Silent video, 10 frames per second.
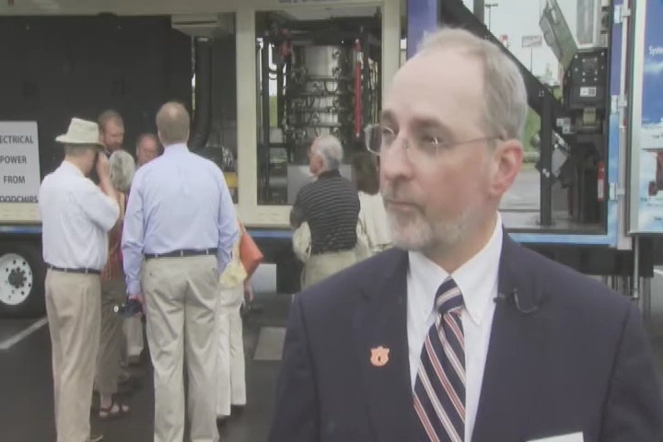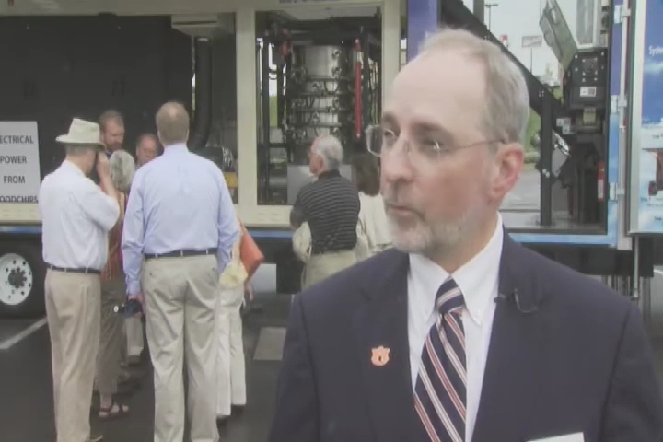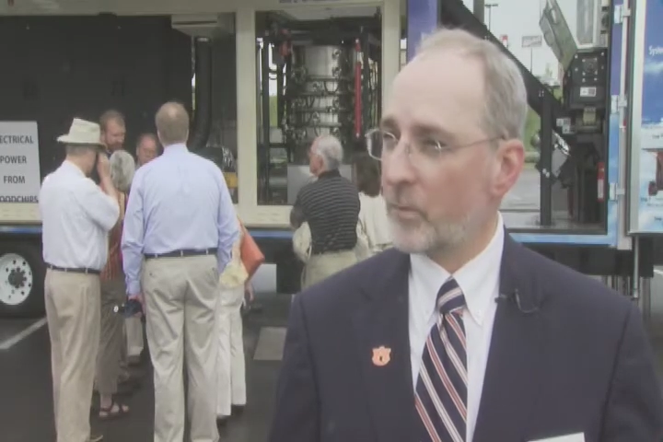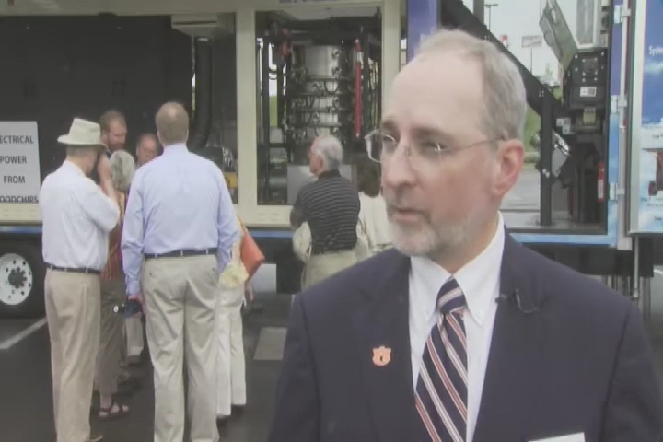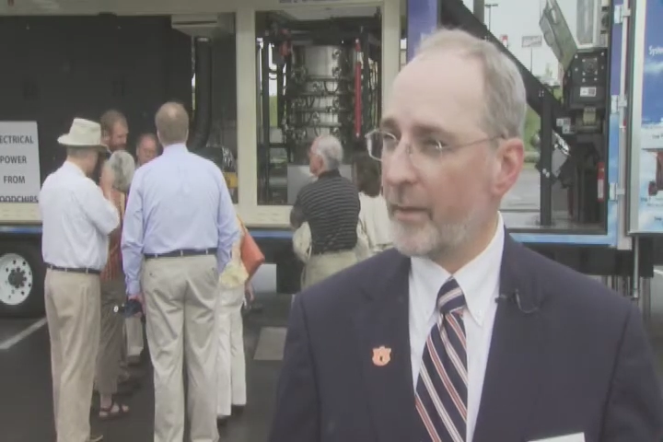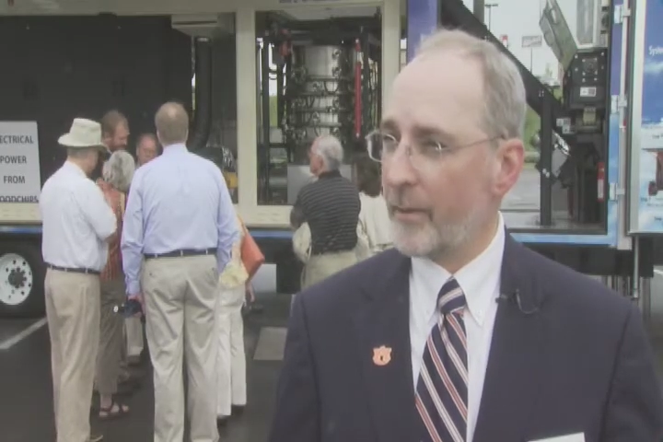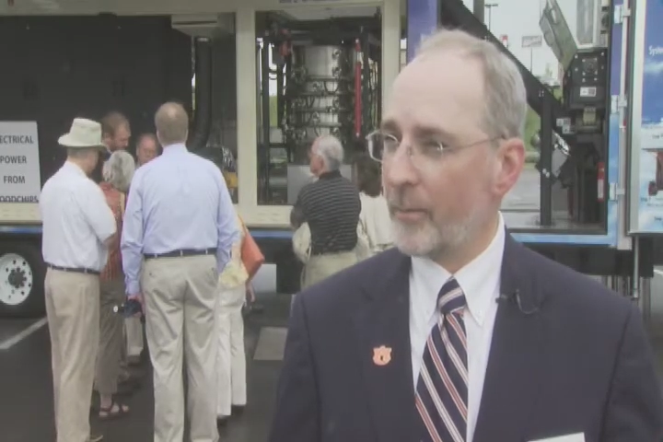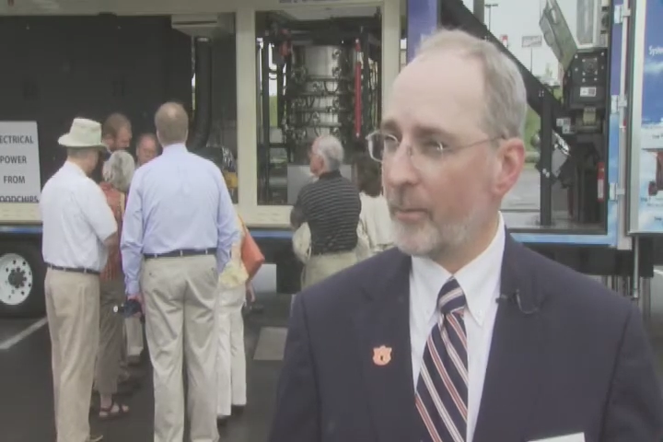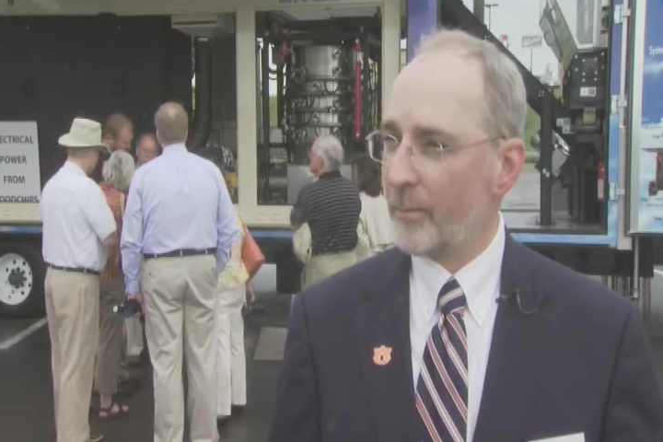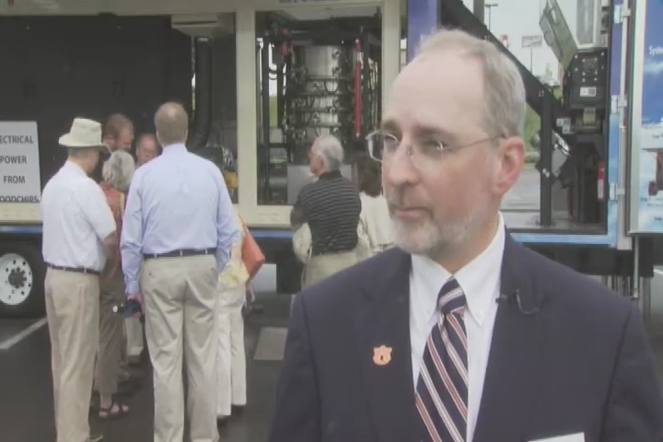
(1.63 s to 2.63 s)
of
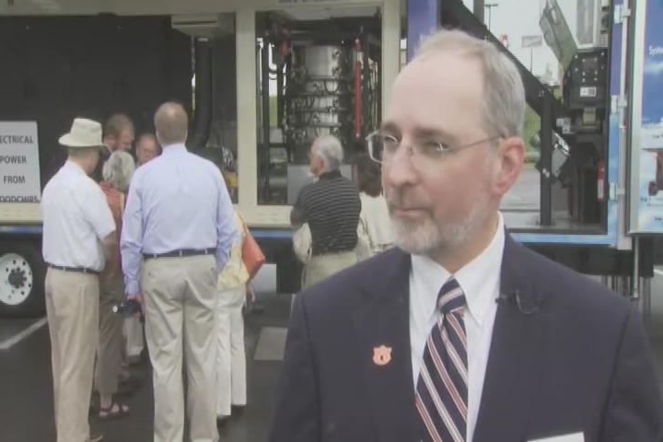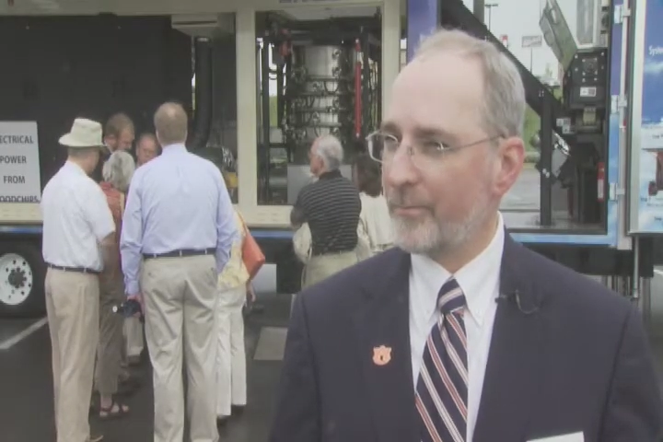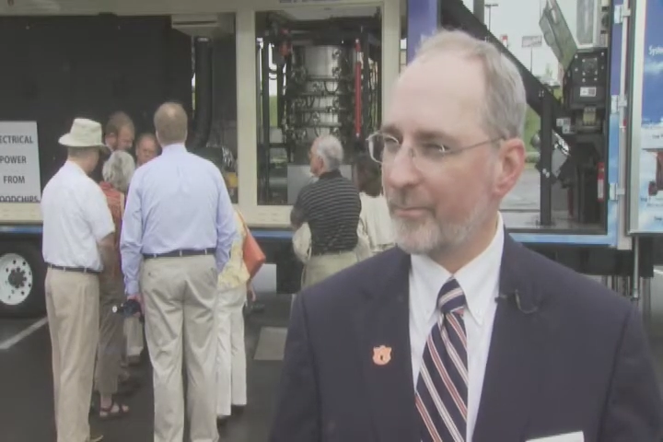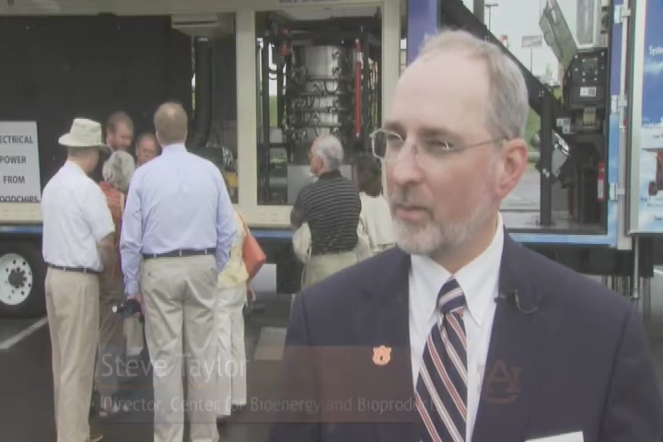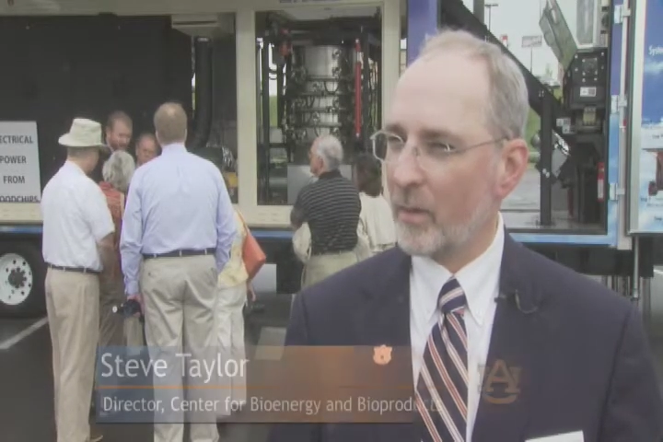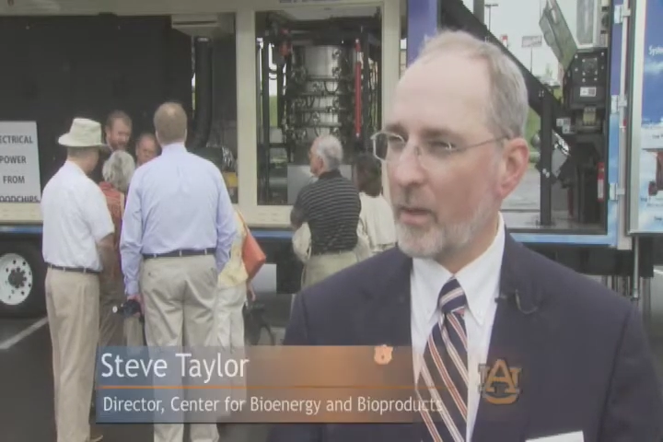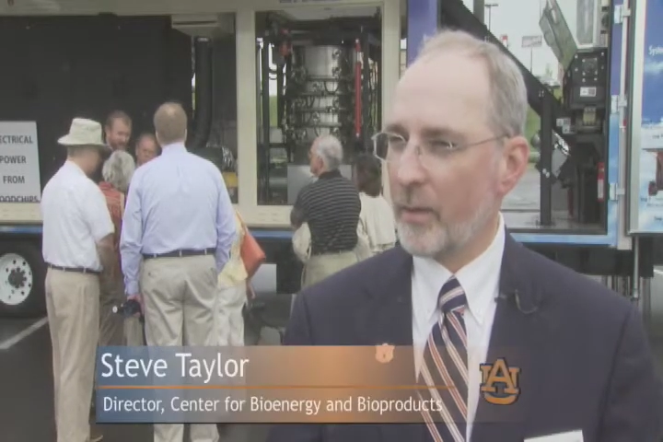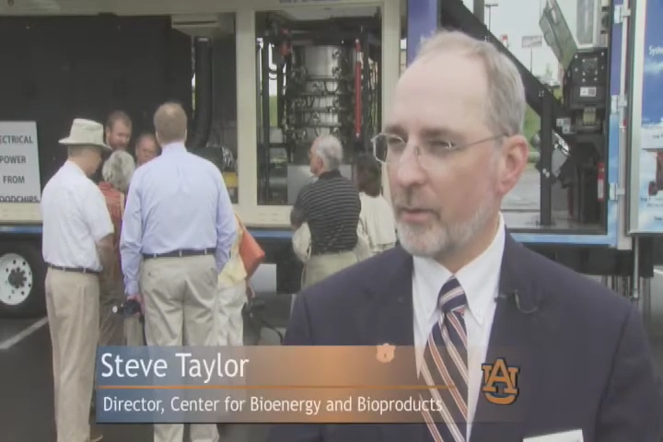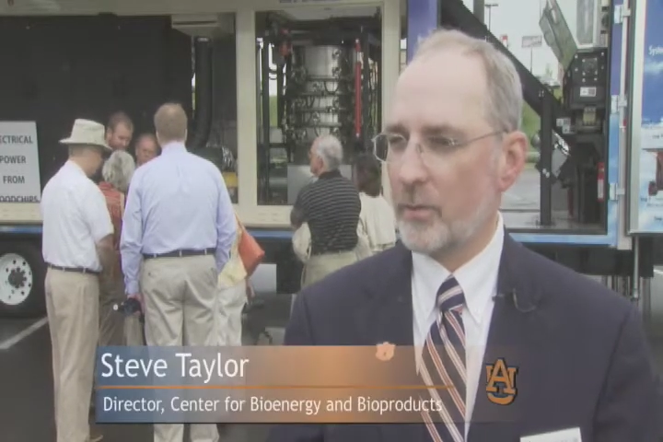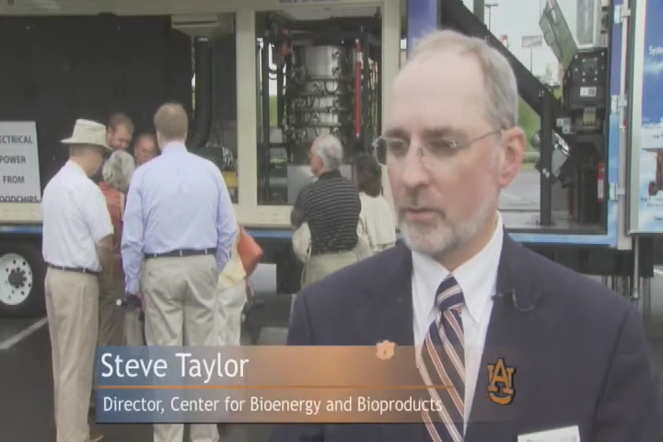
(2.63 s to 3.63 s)
Fultondale, a lot of
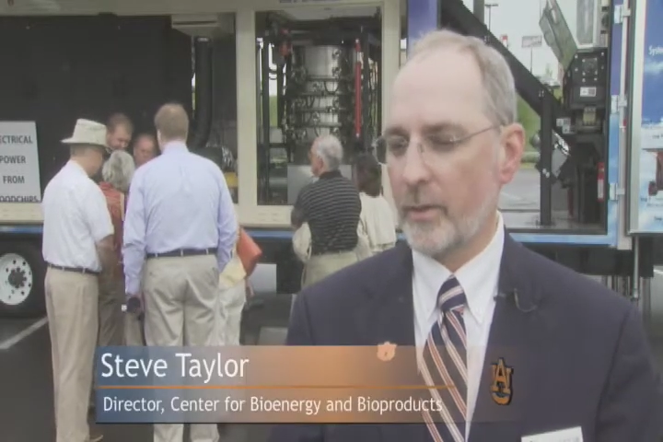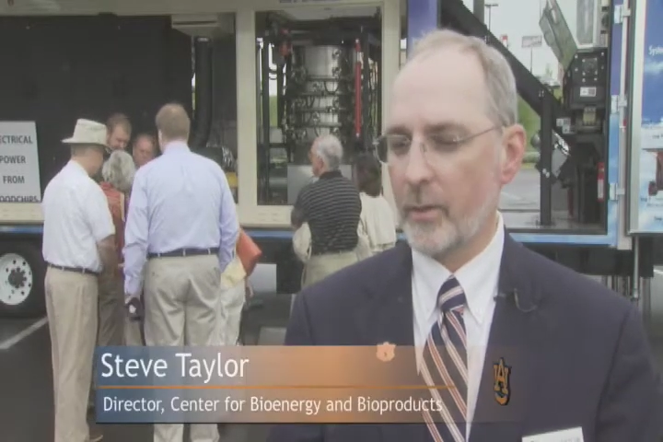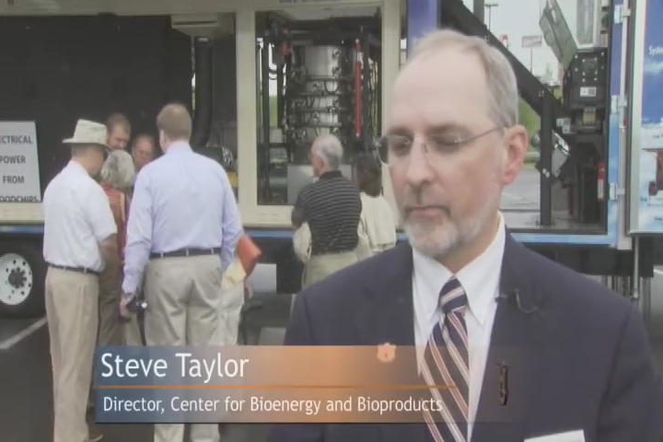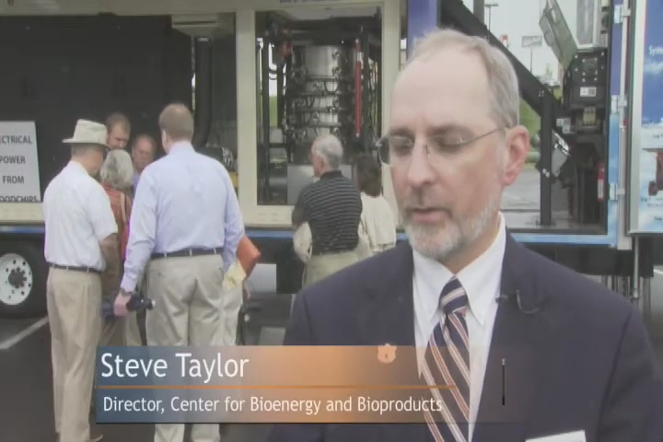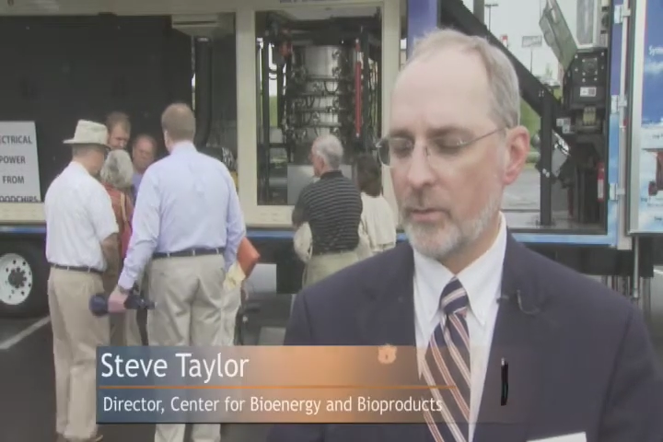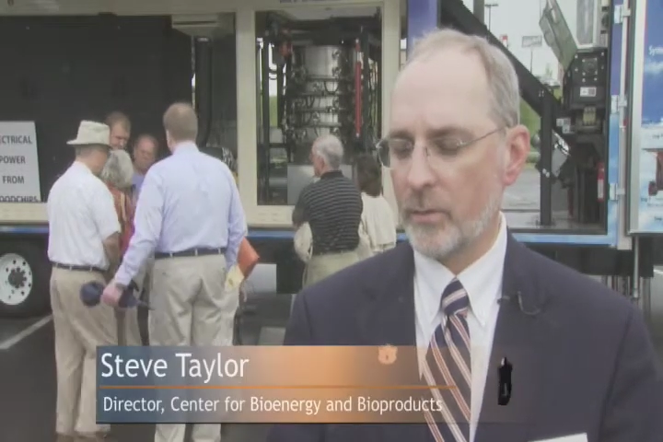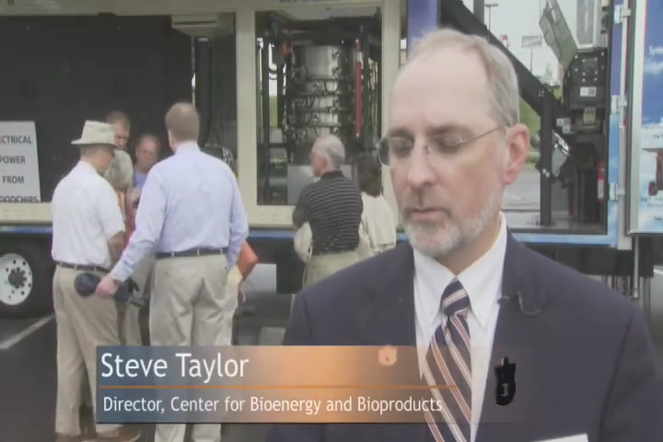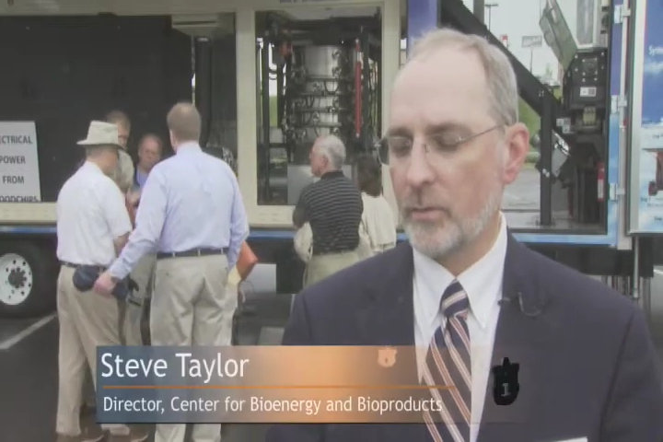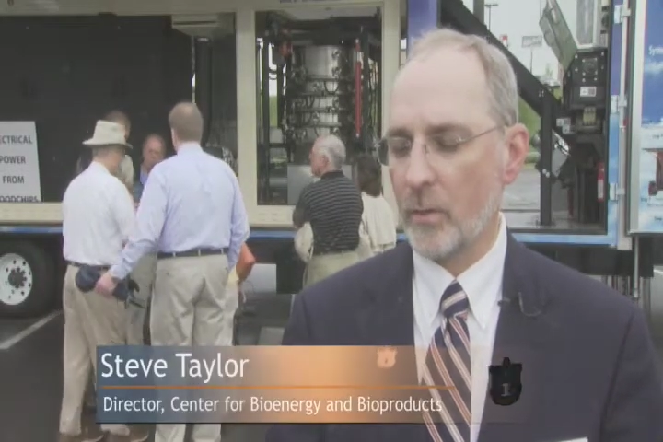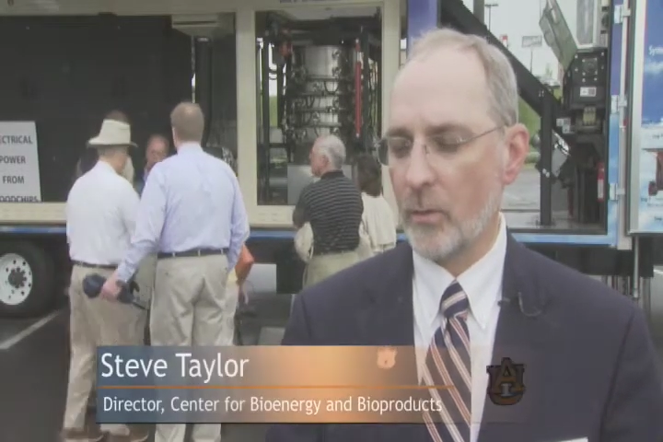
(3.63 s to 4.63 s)
this is their vision to
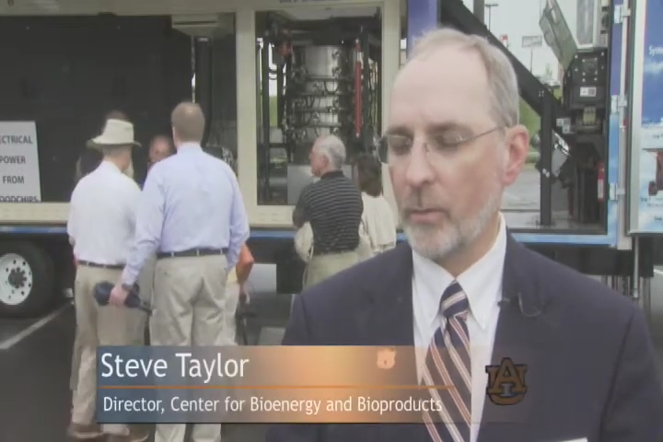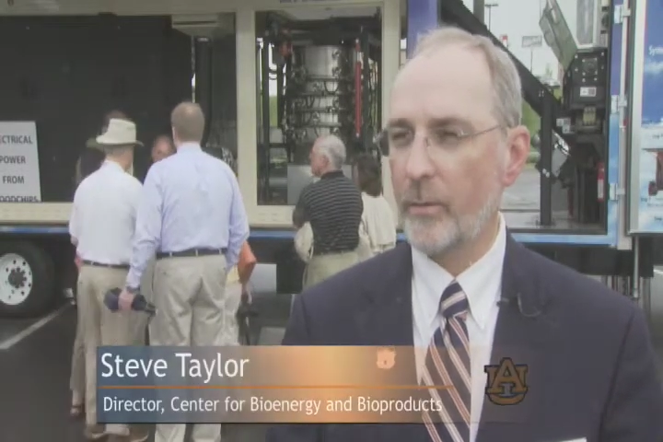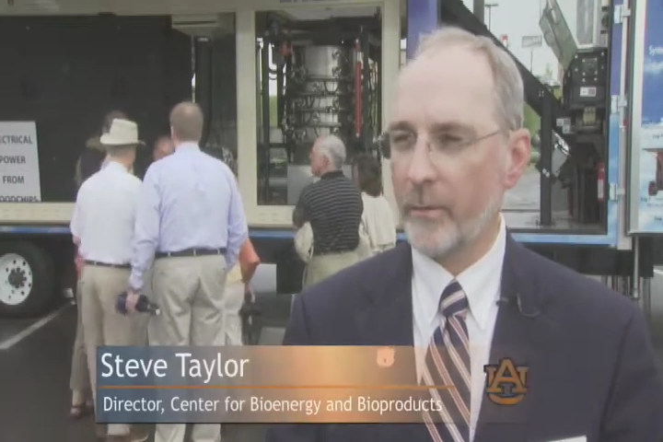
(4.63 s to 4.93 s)
start with.